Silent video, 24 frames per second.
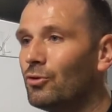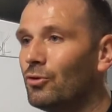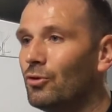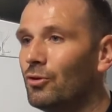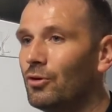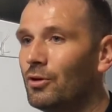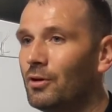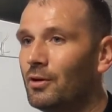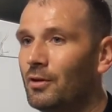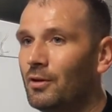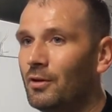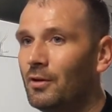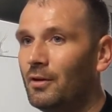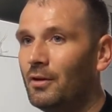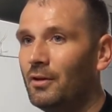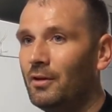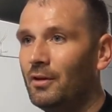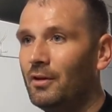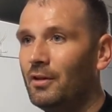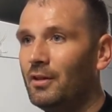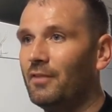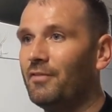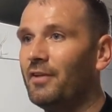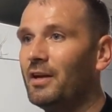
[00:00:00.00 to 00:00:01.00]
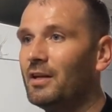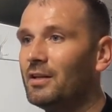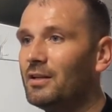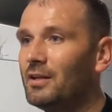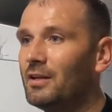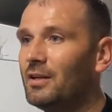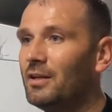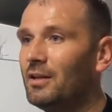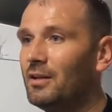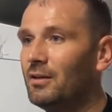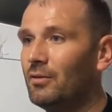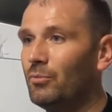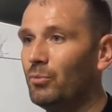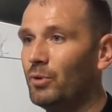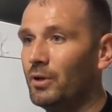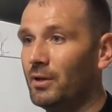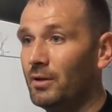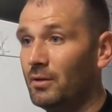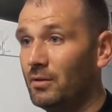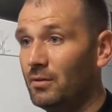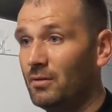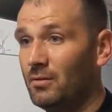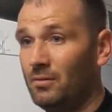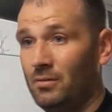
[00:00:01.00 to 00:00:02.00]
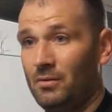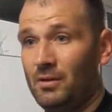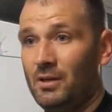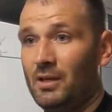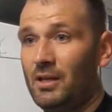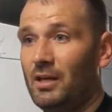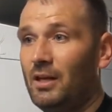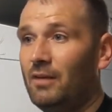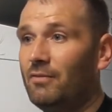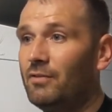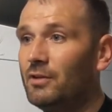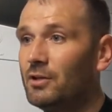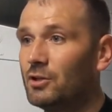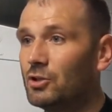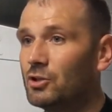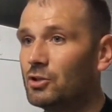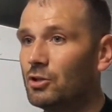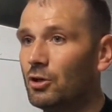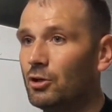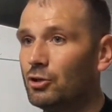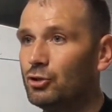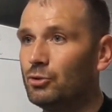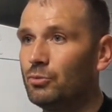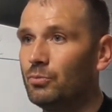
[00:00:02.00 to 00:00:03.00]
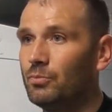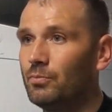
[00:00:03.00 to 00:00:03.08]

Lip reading: got the victory that we're craving as such,